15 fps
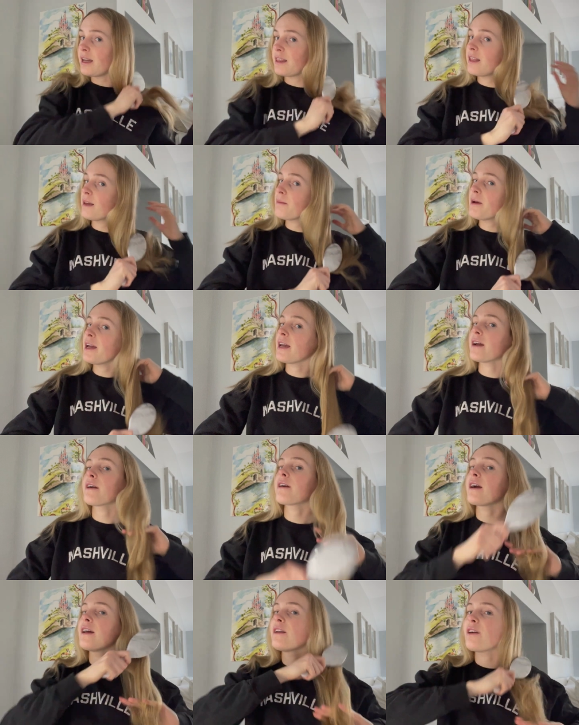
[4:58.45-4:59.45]
I think my hair
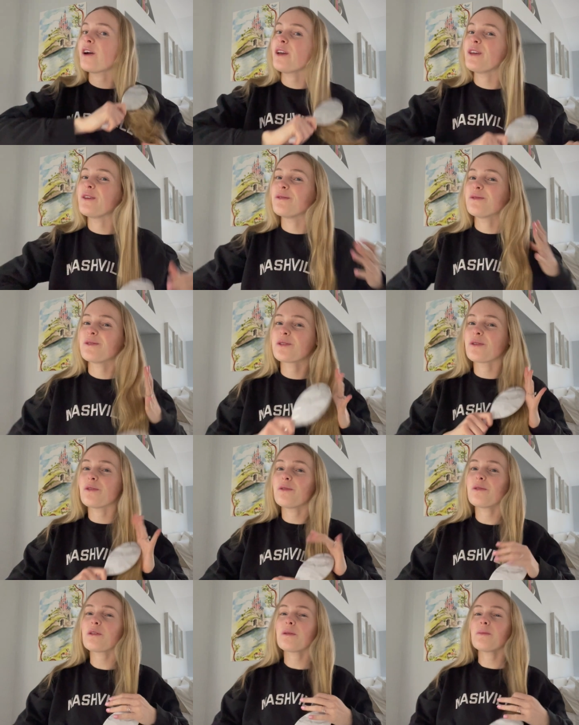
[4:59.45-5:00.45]
kind of got used to
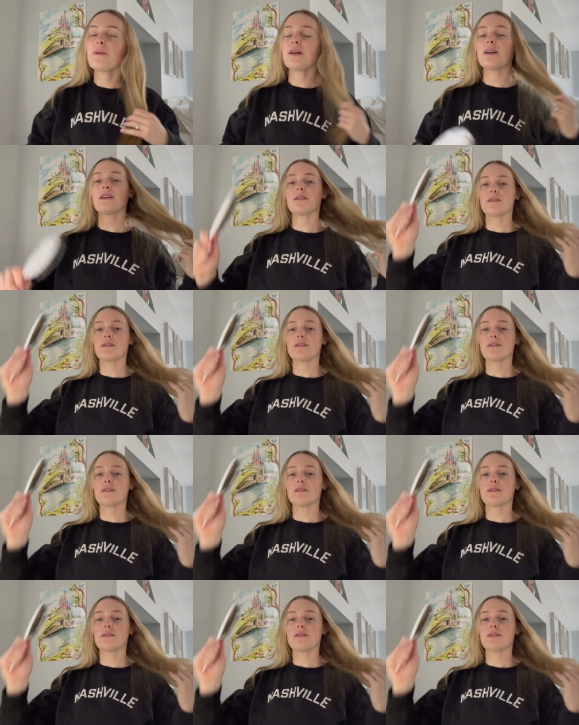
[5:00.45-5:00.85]
Olaplex,